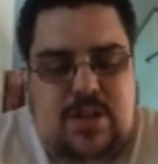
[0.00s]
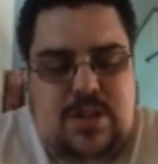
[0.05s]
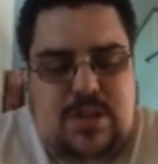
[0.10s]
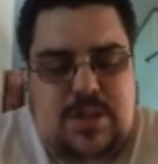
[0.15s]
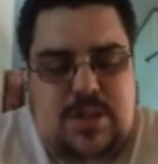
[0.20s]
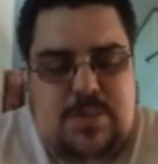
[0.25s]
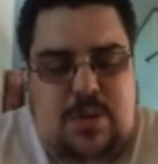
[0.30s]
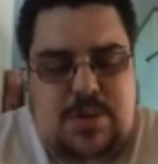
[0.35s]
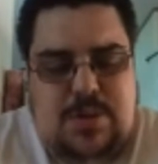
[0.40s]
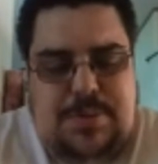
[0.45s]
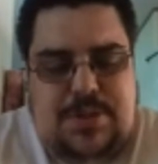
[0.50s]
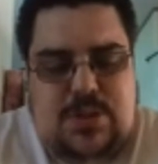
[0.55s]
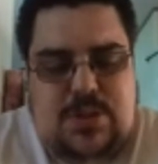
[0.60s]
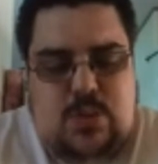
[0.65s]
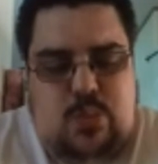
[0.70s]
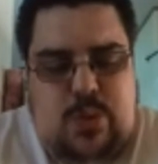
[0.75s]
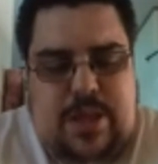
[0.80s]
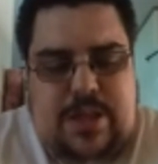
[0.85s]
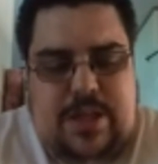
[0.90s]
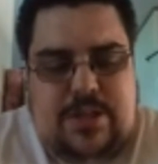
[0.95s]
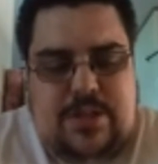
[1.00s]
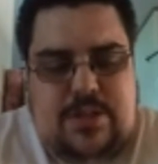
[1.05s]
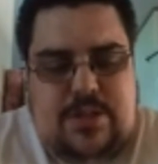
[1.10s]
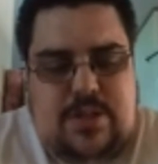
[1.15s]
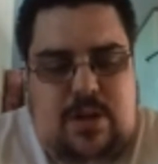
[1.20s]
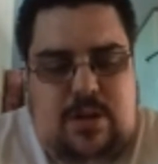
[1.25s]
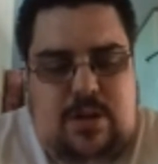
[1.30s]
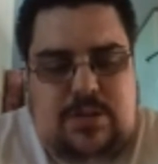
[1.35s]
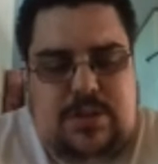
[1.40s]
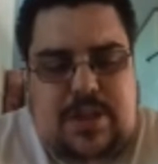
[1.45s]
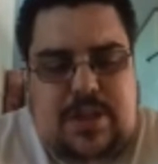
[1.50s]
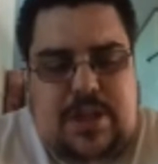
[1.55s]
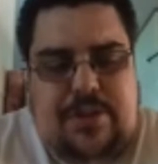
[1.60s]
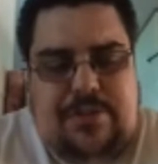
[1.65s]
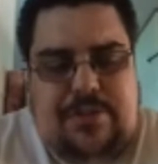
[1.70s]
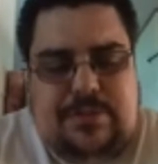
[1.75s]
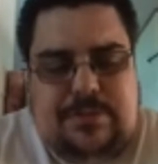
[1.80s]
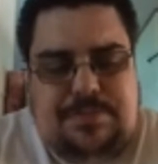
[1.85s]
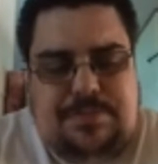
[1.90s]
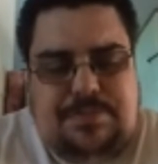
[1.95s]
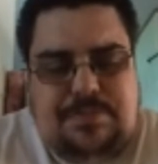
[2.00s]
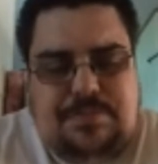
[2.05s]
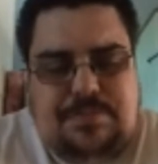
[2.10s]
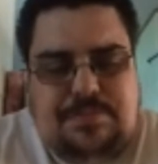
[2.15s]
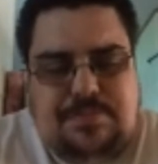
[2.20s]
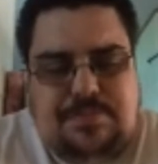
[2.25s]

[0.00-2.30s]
know, they're supposed to be sweet and salty.